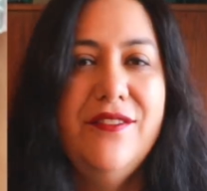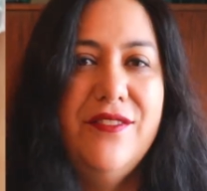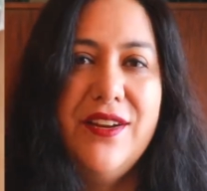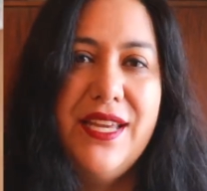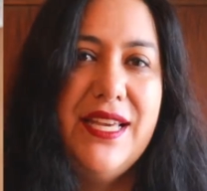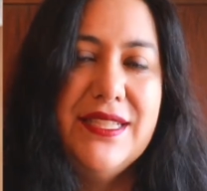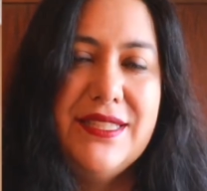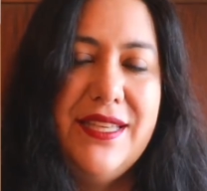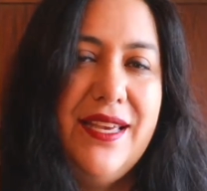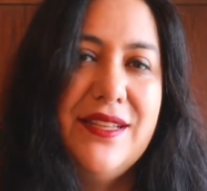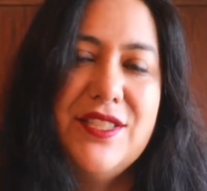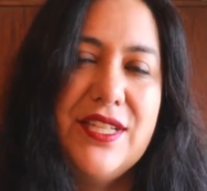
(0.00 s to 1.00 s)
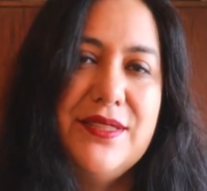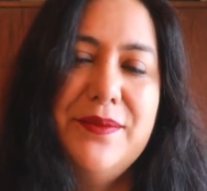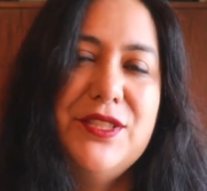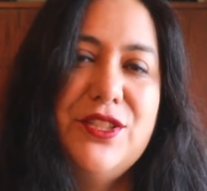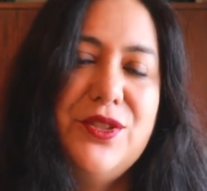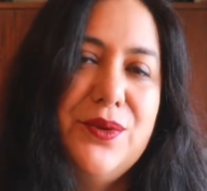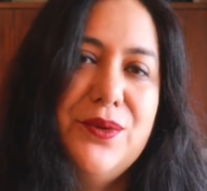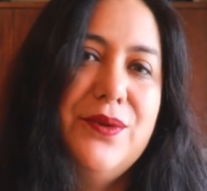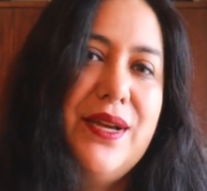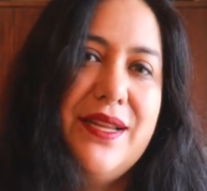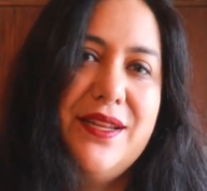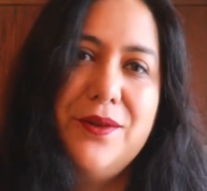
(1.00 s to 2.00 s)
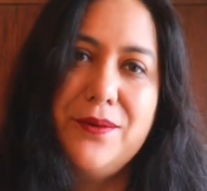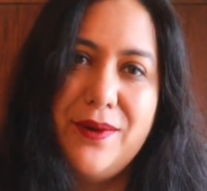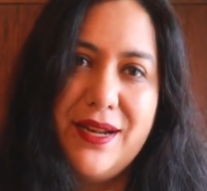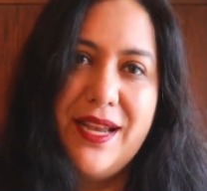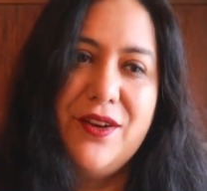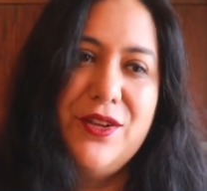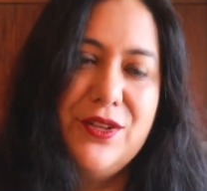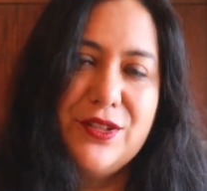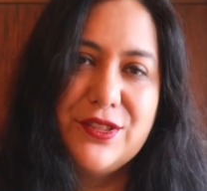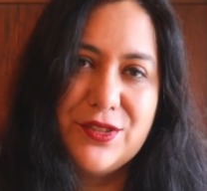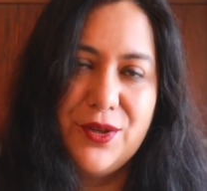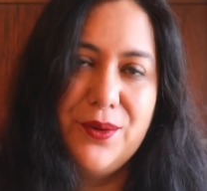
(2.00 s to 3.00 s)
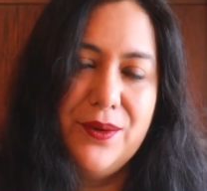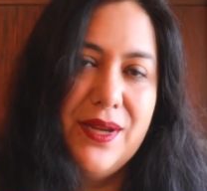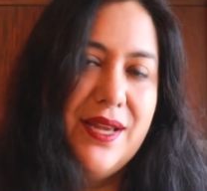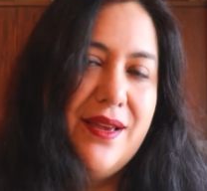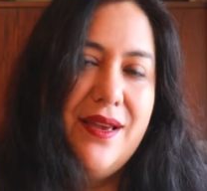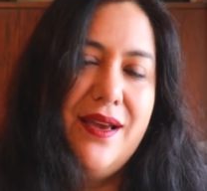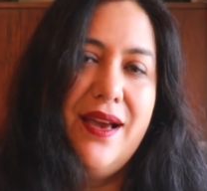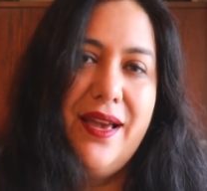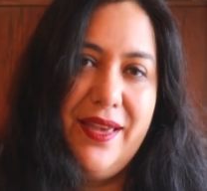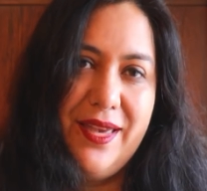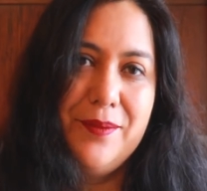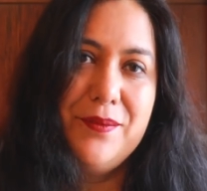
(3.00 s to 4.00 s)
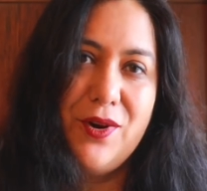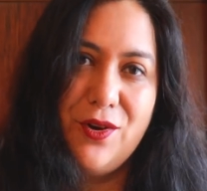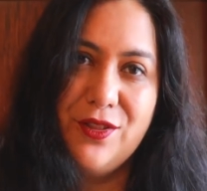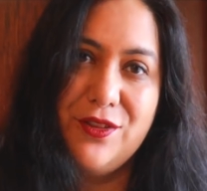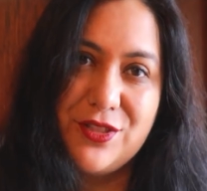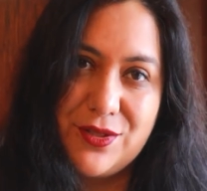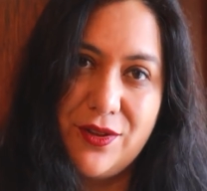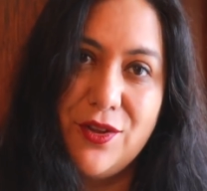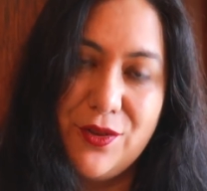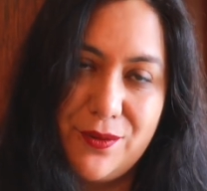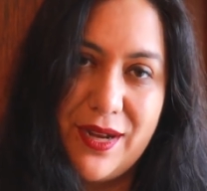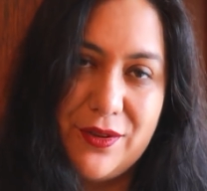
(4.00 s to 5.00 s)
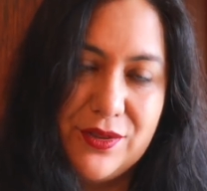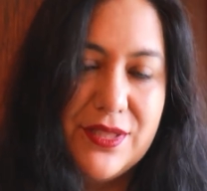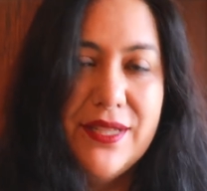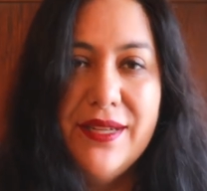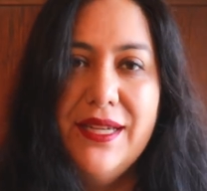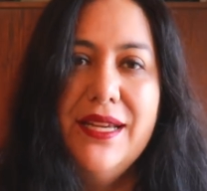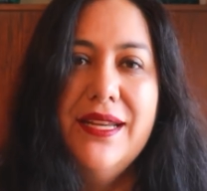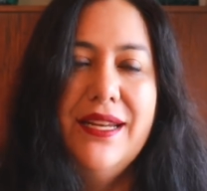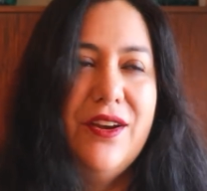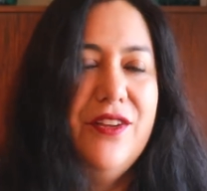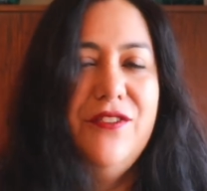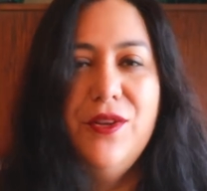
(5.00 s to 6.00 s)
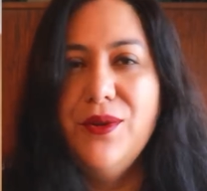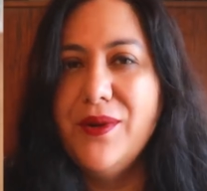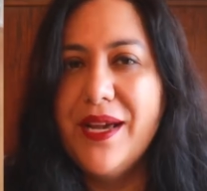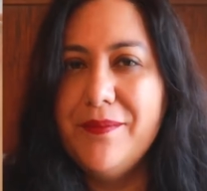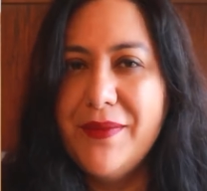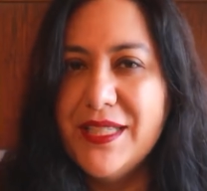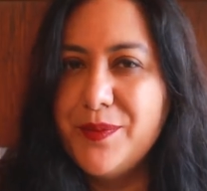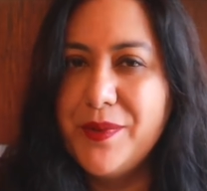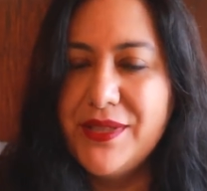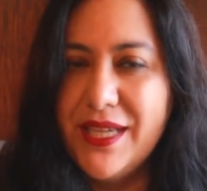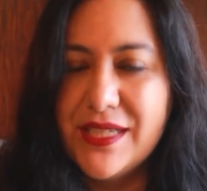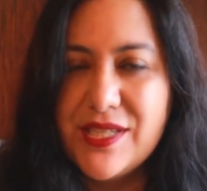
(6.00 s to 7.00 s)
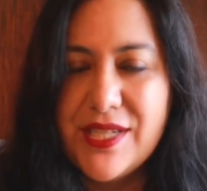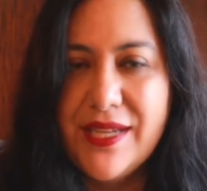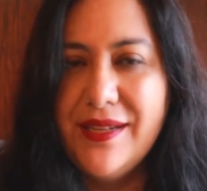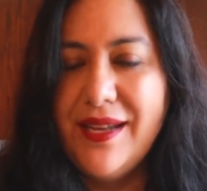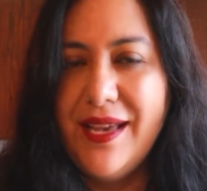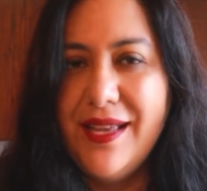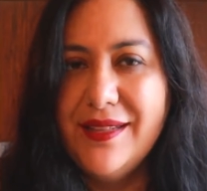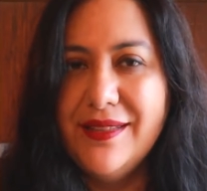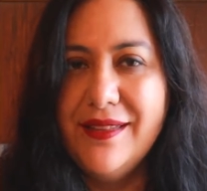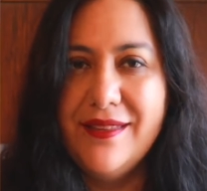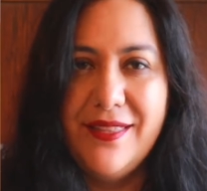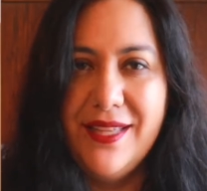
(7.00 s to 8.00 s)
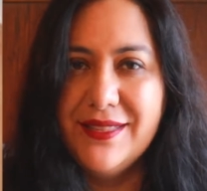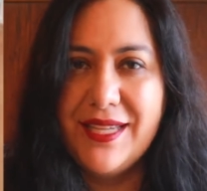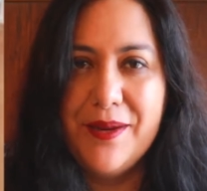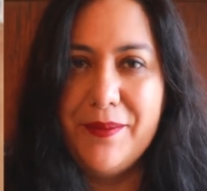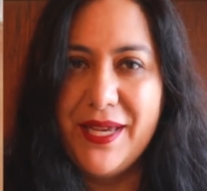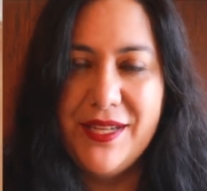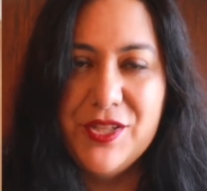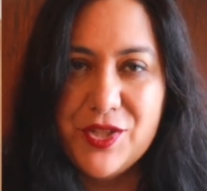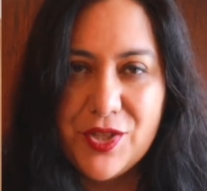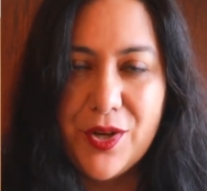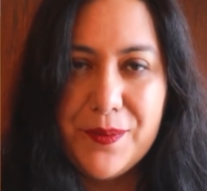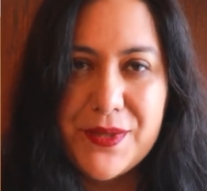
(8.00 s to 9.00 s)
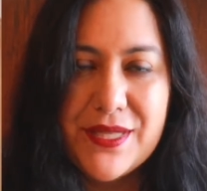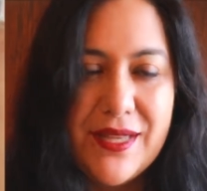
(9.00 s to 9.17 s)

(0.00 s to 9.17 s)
Very easy adjustment to do, and it will allow you to sew a hem on the, on the round. Now if you look at mass production and things that are made in shops,